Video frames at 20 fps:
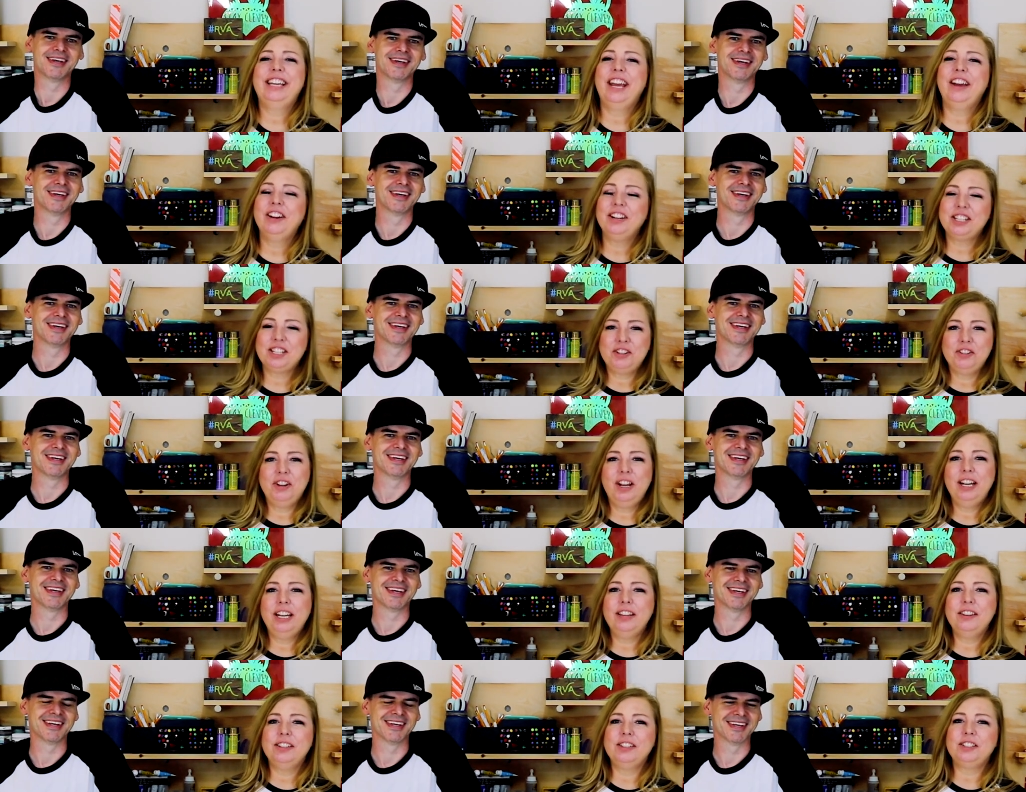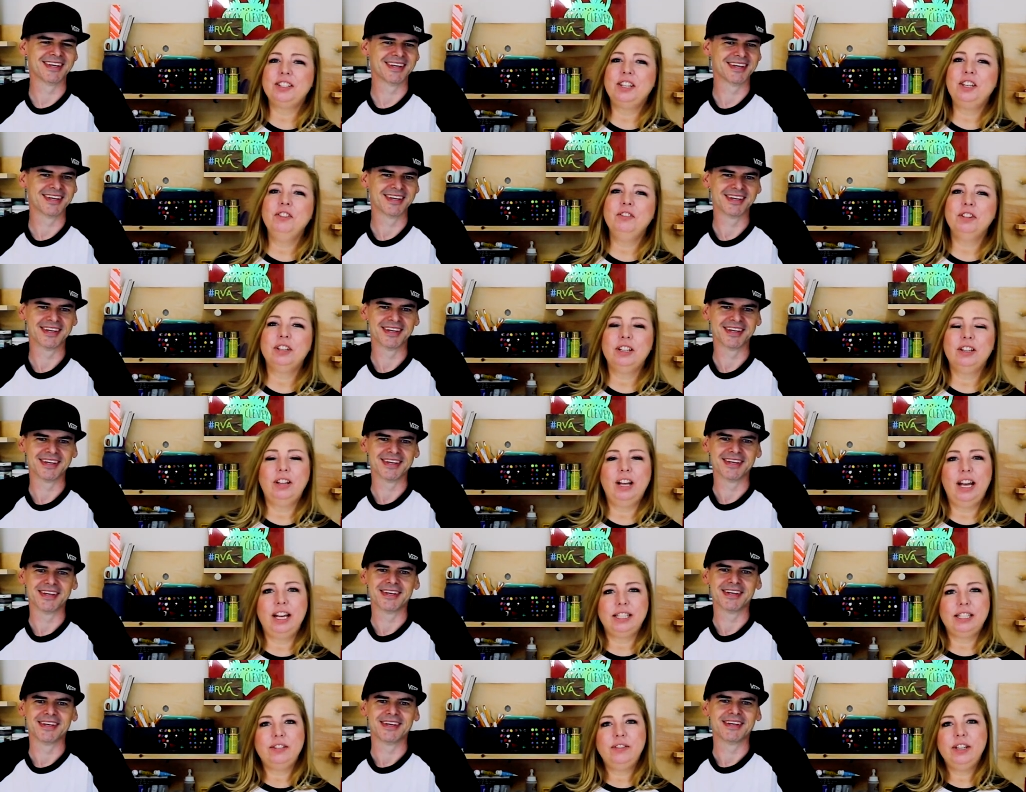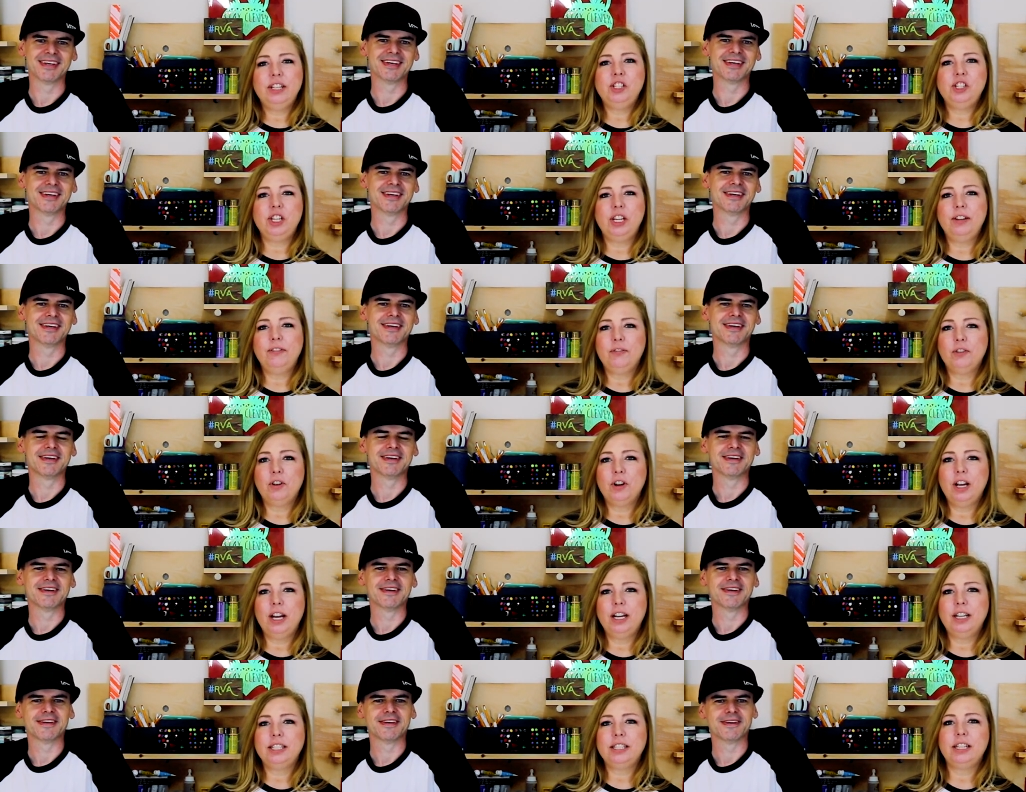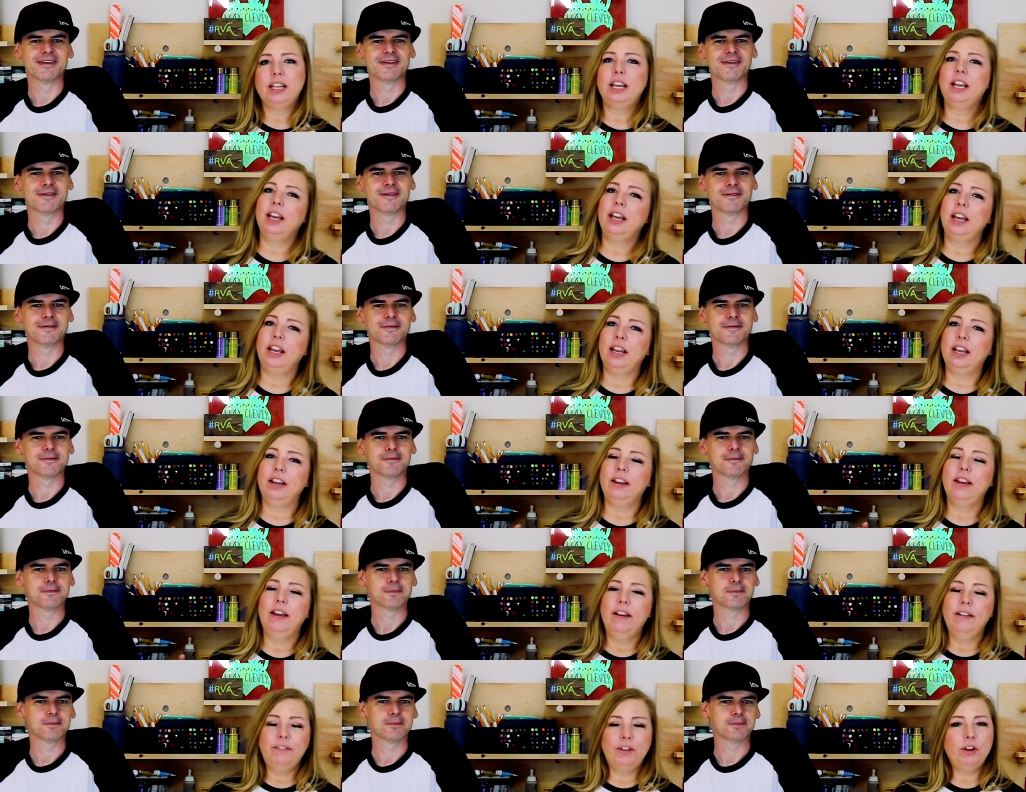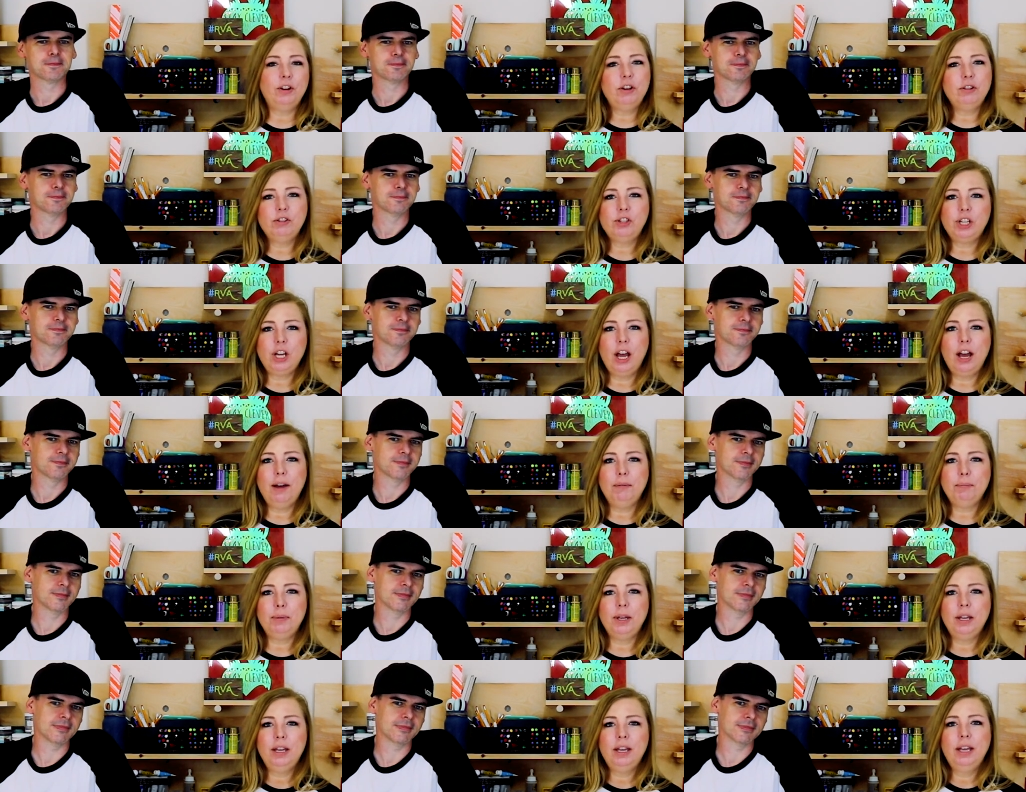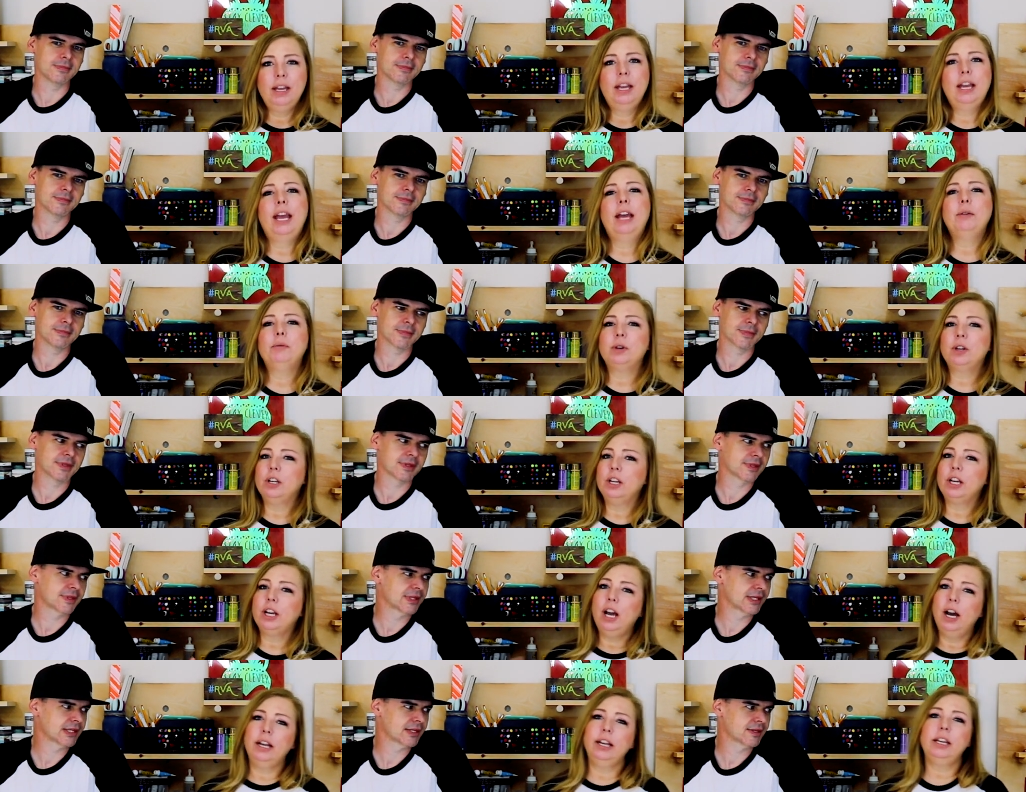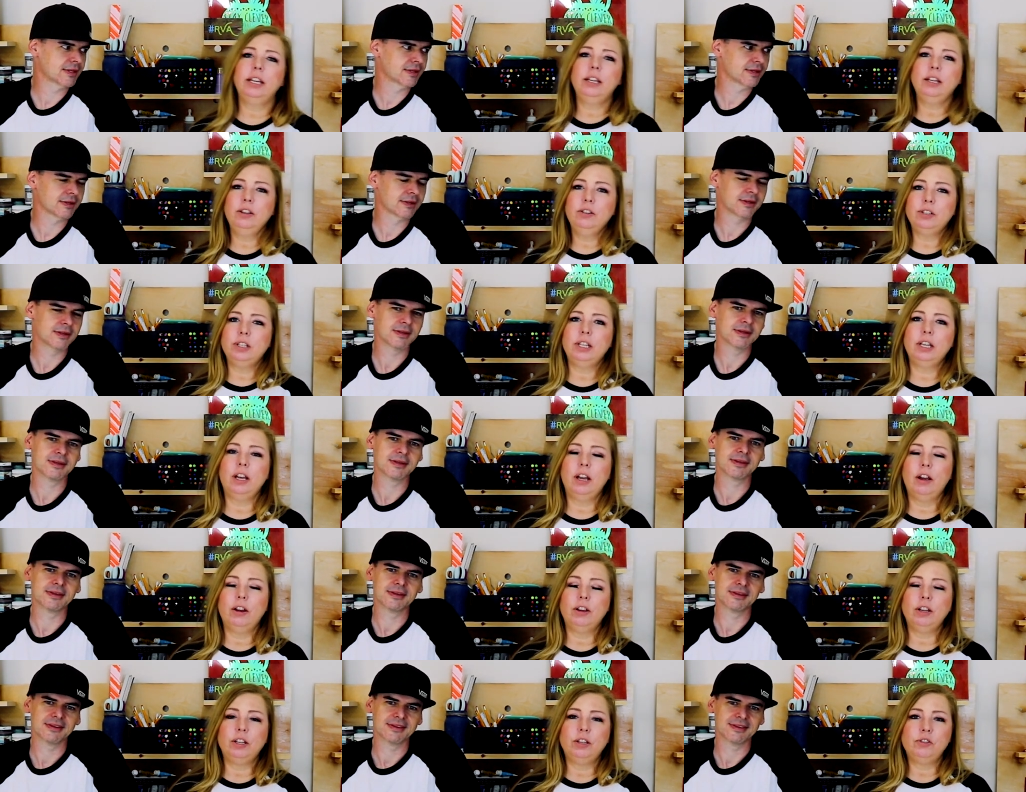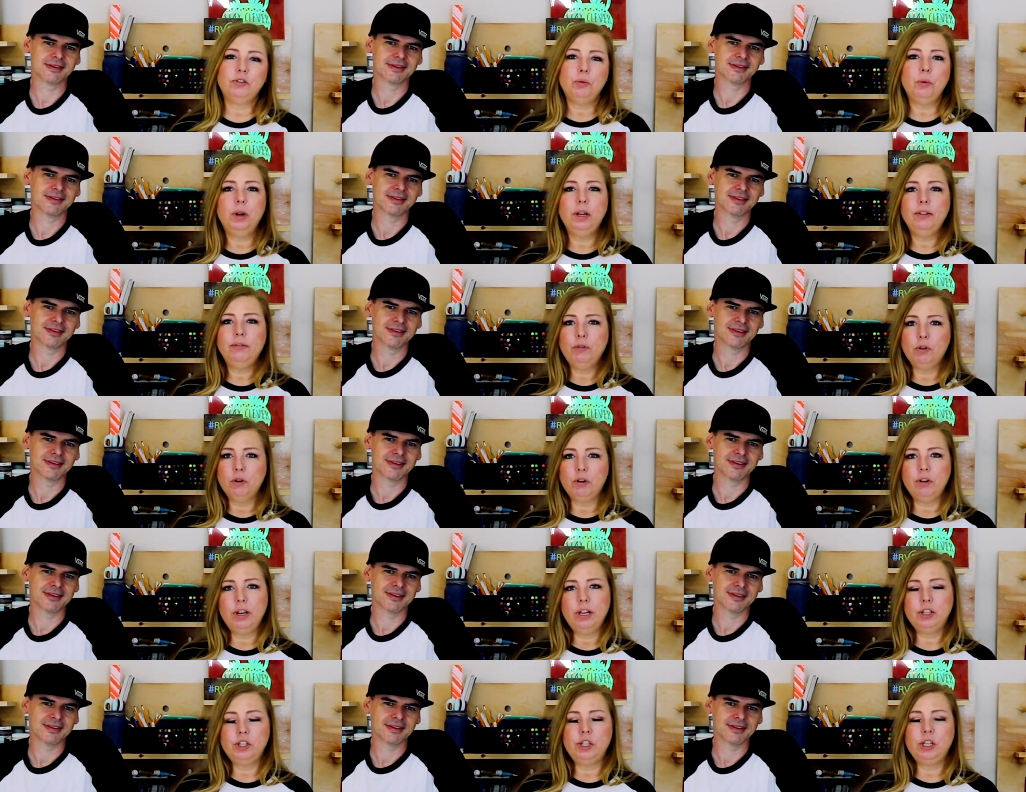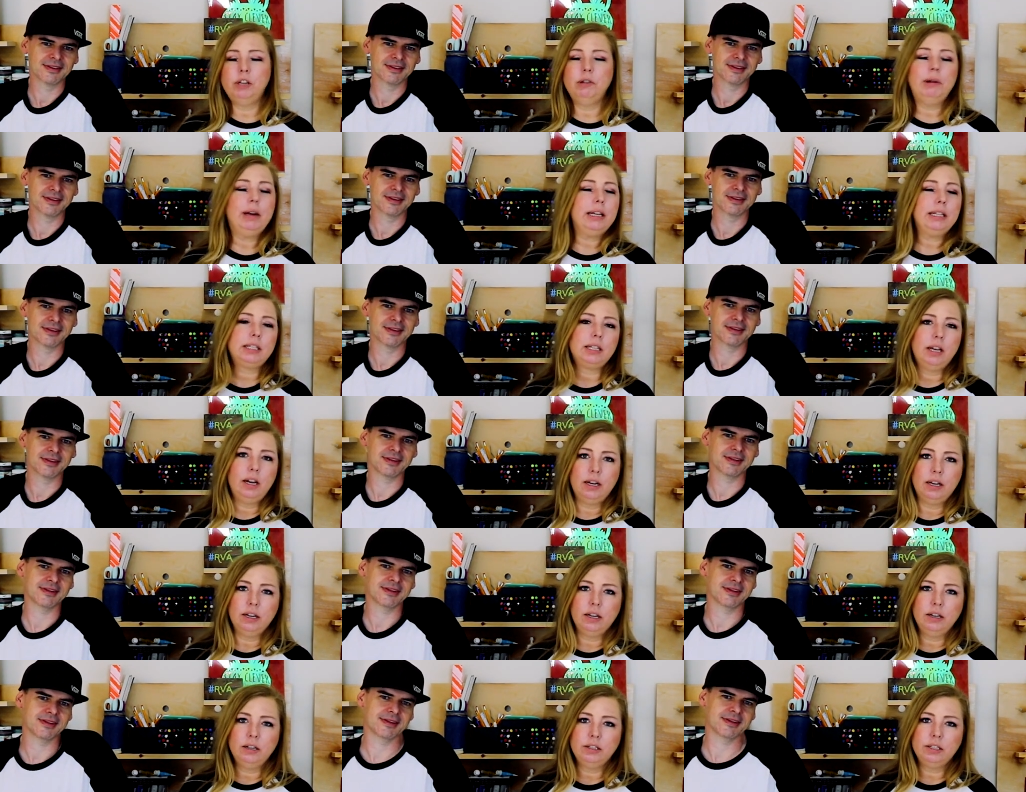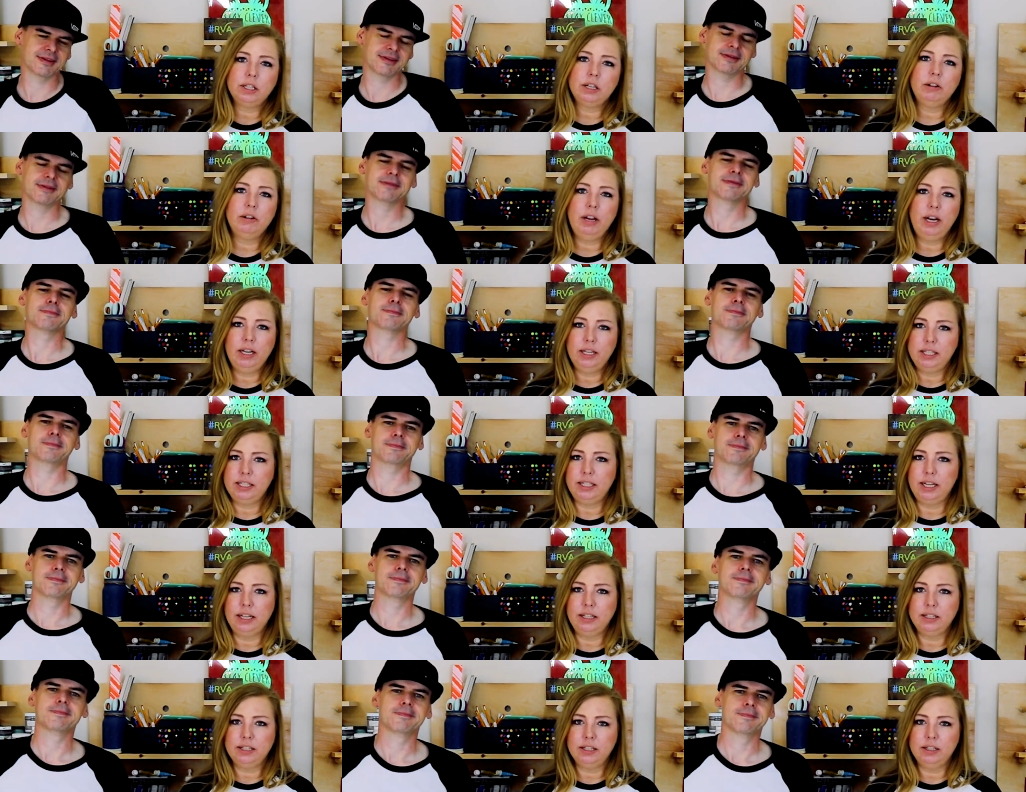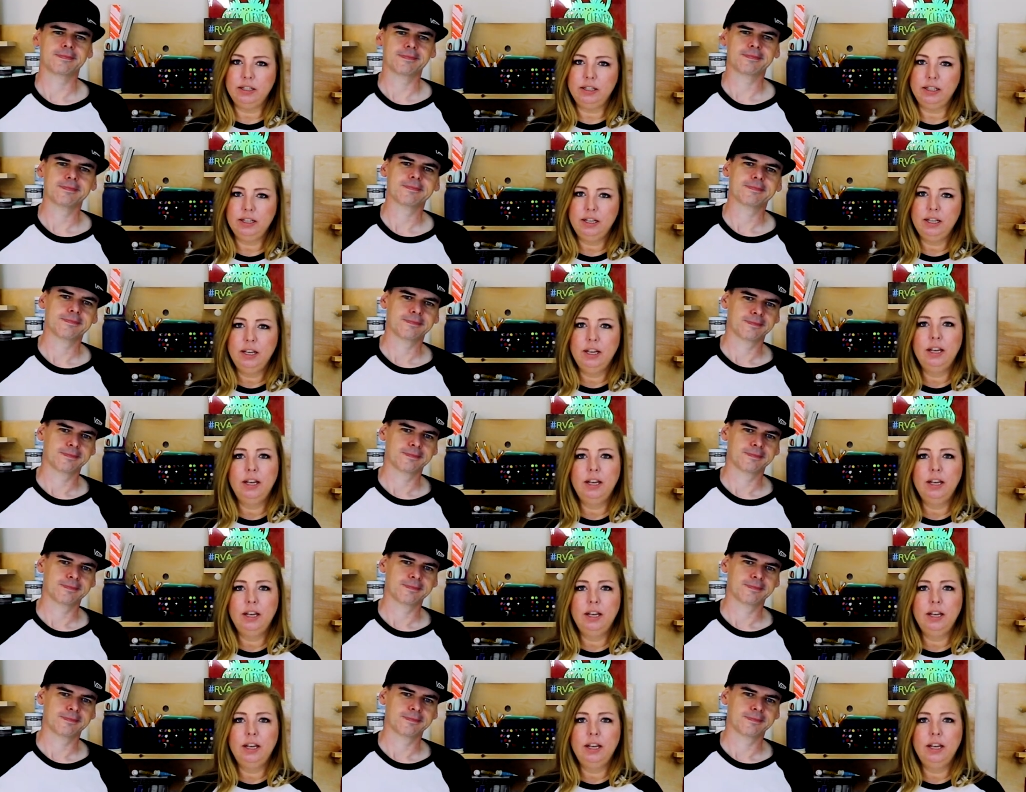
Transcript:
Speaker 1: Garrett's created this cute little SVG for us in Photoshop and we're gonna cut it using our 24 inch US cutter to create a stencil.